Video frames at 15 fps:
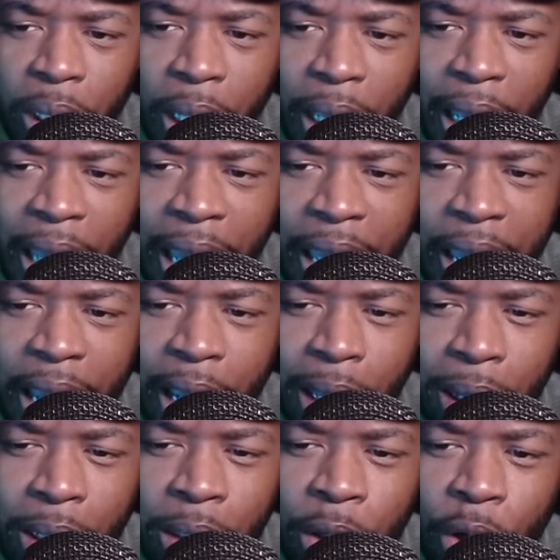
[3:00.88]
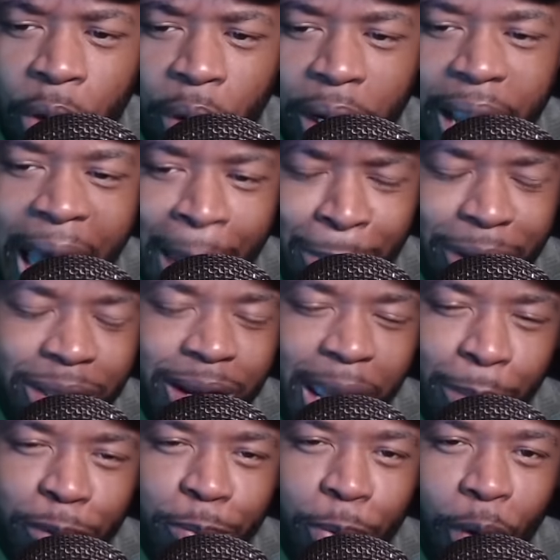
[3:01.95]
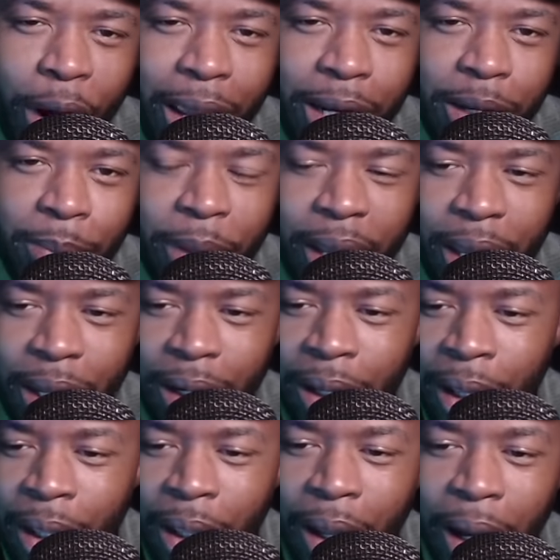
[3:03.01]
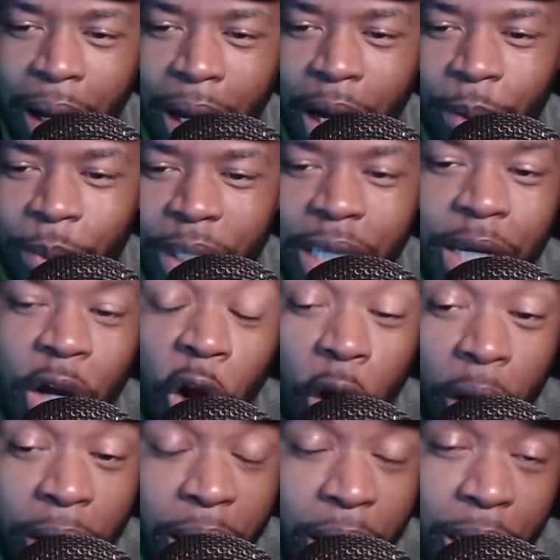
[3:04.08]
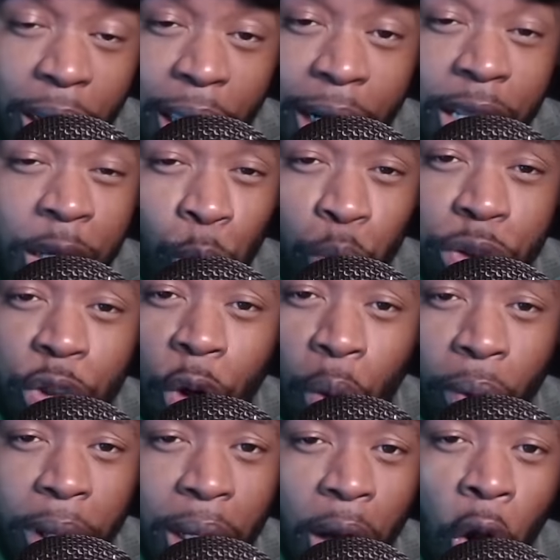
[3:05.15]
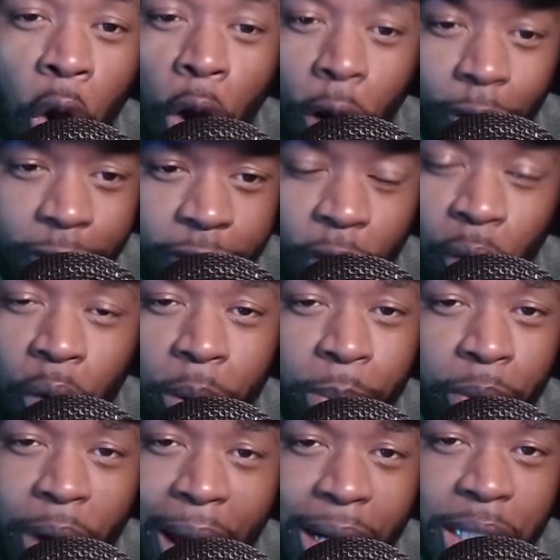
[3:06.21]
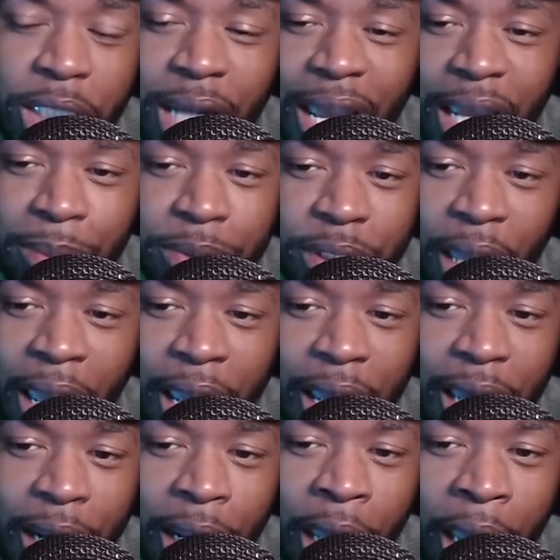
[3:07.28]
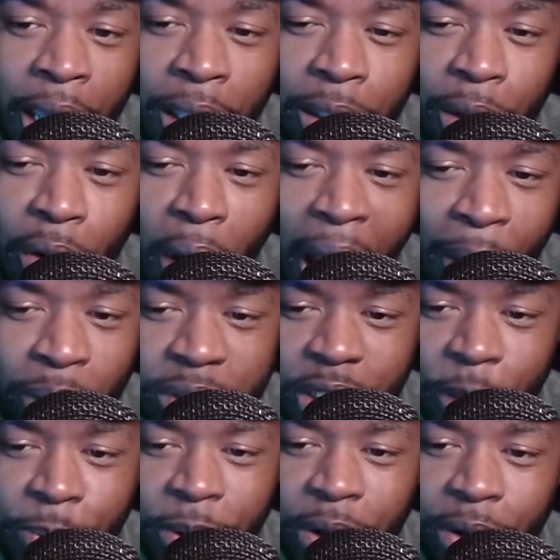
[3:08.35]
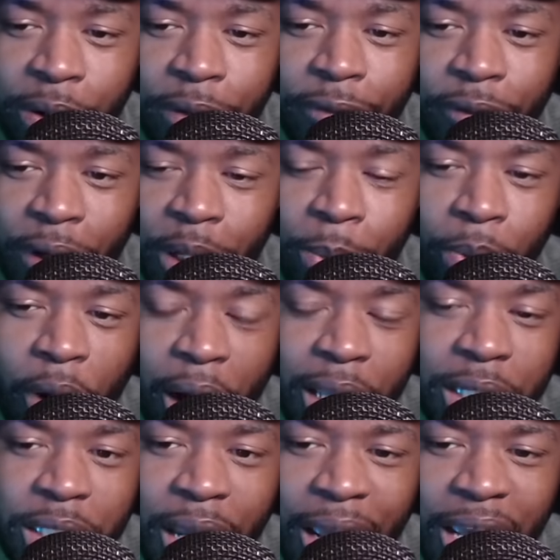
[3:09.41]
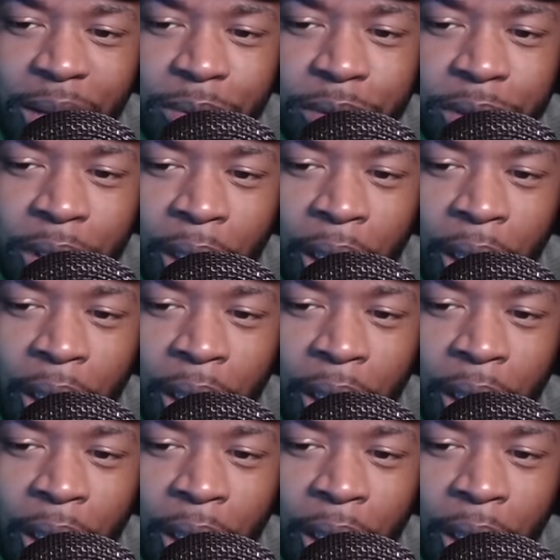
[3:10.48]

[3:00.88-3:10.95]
and, a guy by the name of Brandon, man, he called in, and he was going off on Bronny James. And, I was up here defending Bronny James,